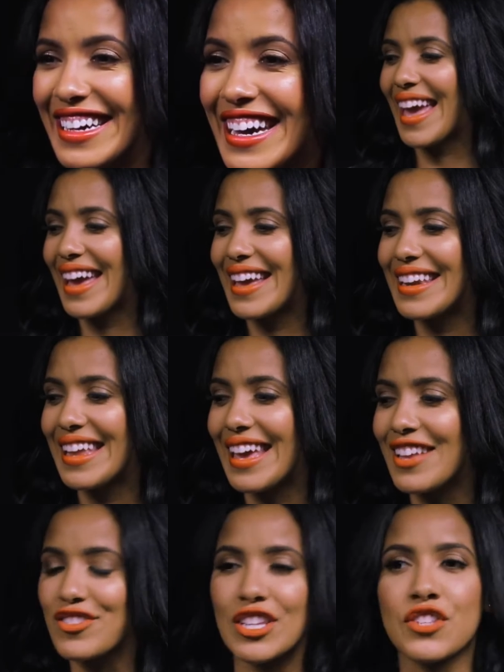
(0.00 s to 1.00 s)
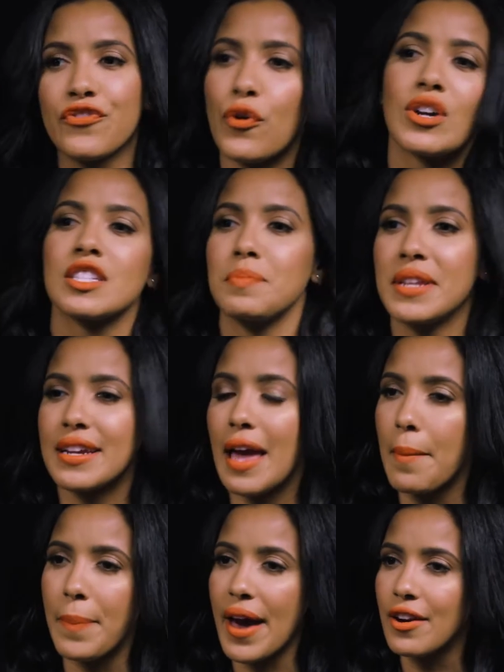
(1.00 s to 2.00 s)
And it just forced me to
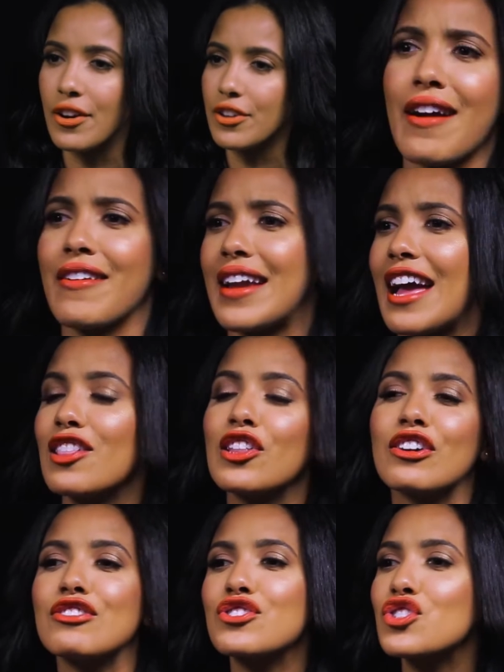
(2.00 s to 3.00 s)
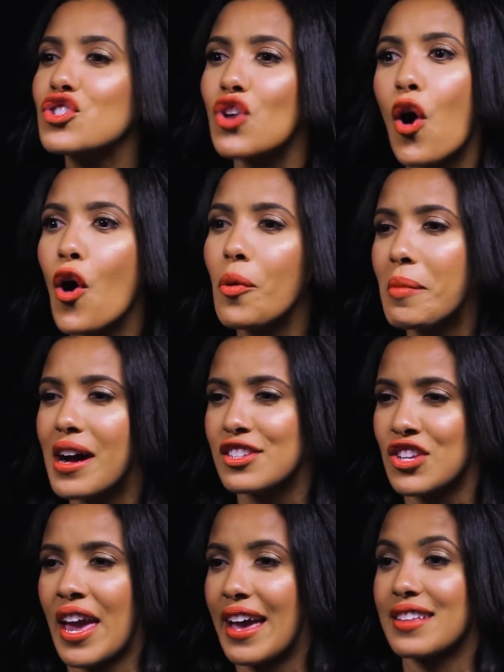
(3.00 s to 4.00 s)
get better. And I learned so much
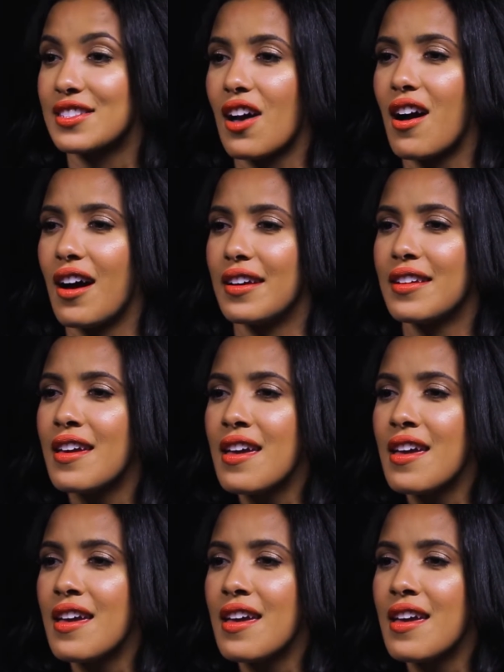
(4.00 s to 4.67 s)
hands-on.